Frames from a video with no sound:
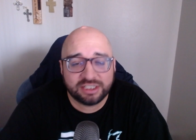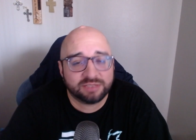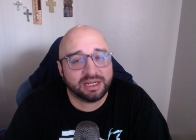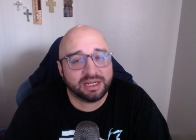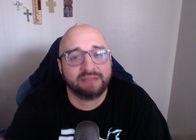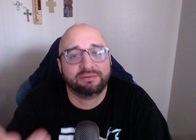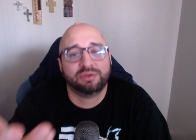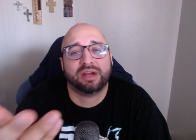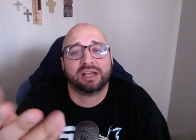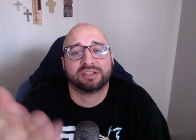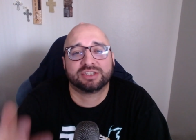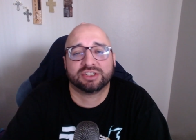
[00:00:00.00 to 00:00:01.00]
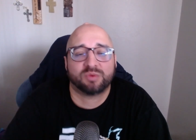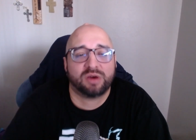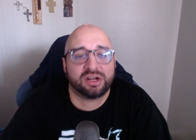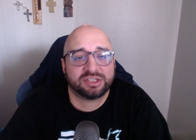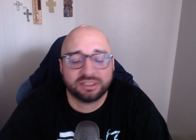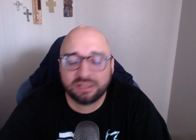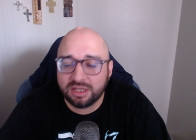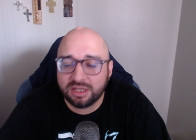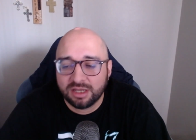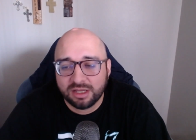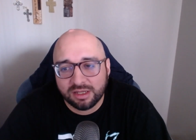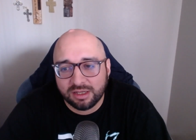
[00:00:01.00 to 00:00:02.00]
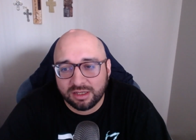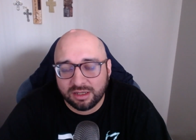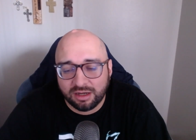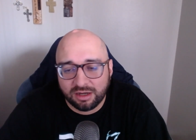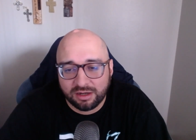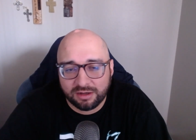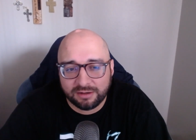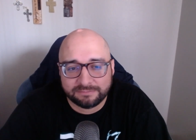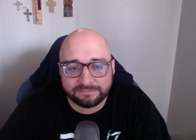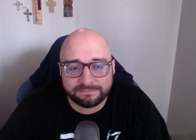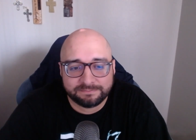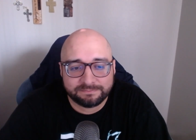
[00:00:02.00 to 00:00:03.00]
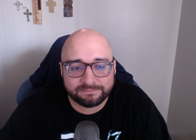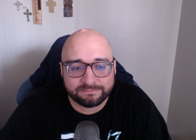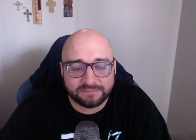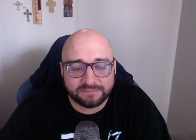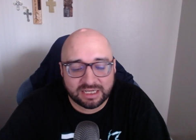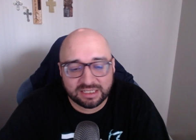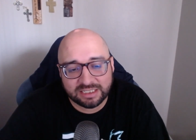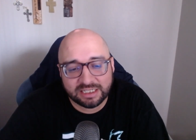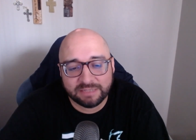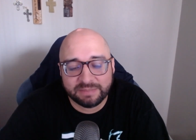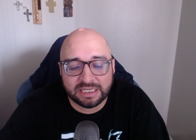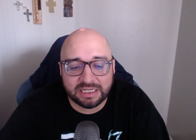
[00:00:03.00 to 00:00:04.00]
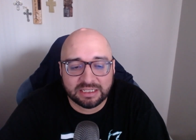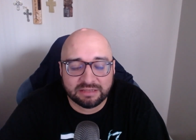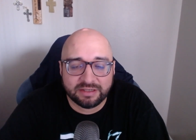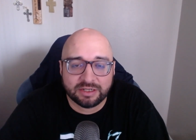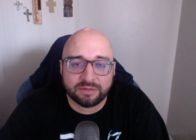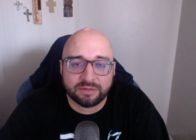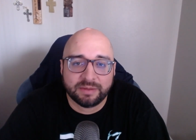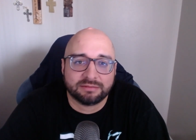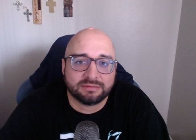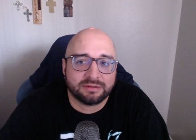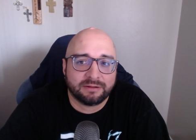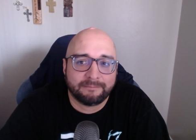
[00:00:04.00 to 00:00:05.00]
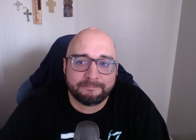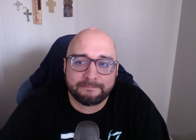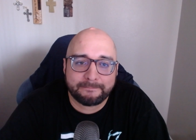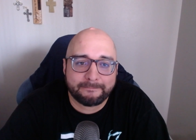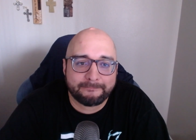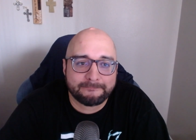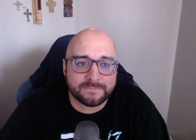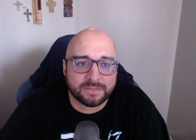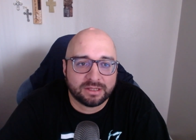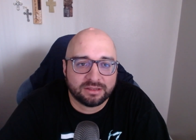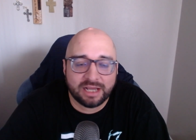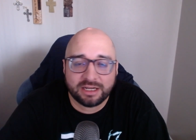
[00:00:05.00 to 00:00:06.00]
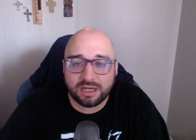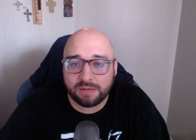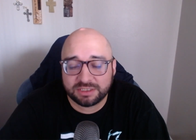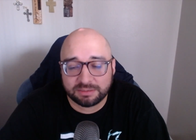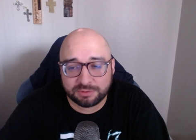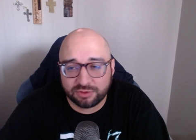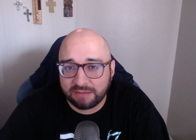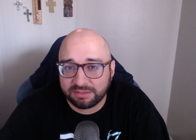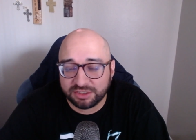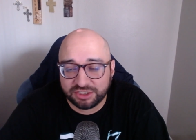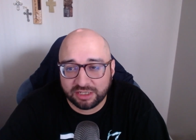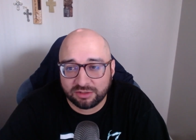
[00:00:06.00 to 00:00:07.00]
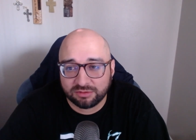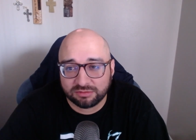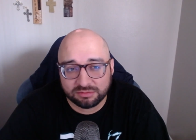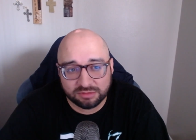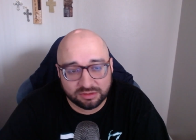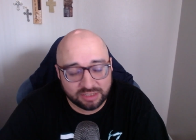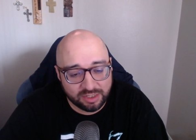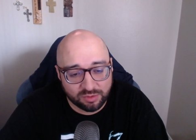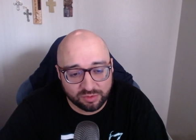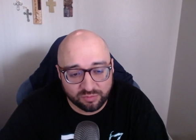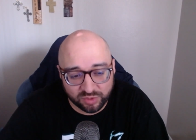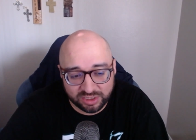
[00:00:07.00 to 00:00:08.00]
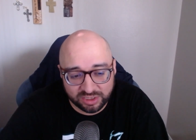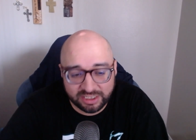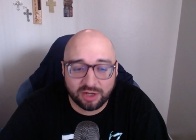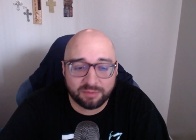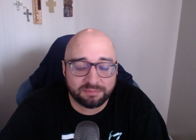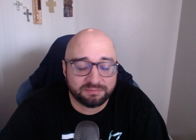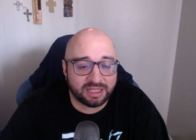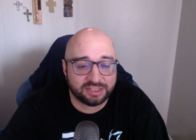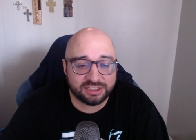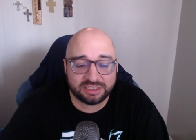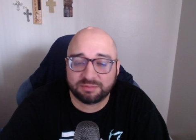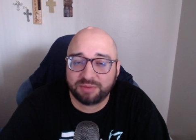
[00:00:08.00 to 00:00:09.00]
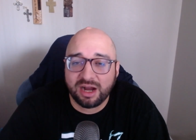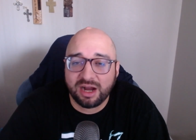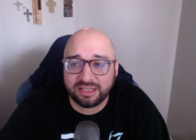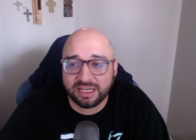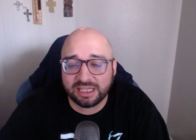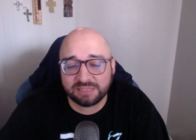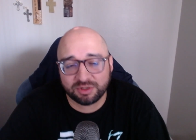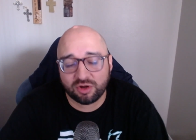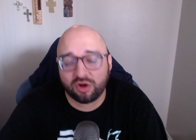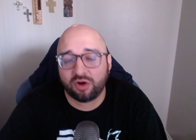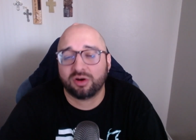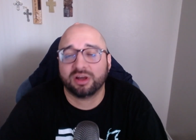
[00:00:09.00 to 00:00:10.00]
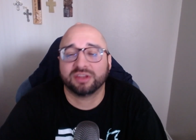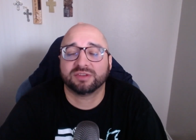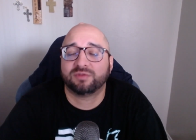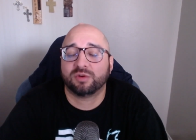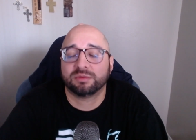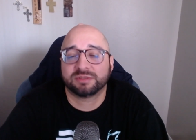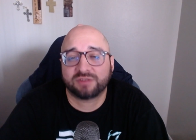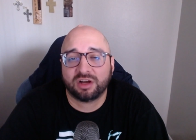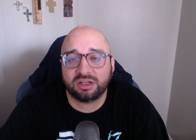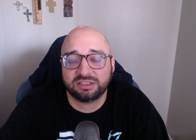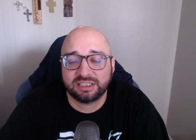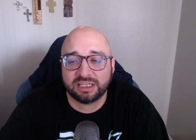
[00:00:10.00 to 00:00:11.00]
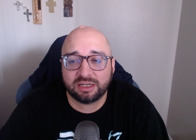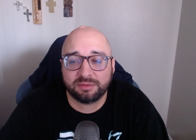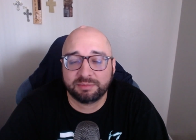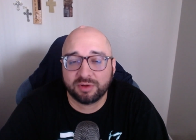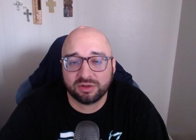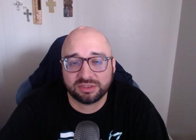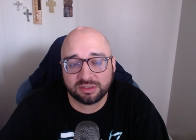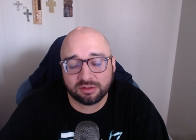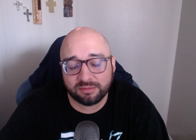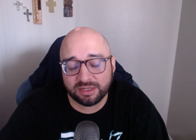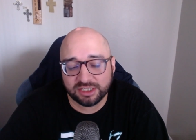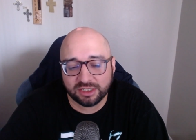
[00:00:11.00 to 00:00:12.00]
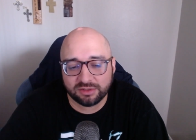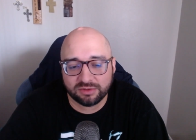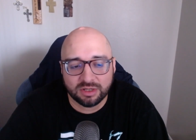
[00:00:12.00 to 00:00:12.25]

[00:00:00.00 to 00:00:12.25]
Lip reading: But I have you guys just watching. Like I said in the beginning of the video, man, like, comment, subscribe to the channel. It would really help, not just the podcast, but all other forms of content that I'll be posting on my channel.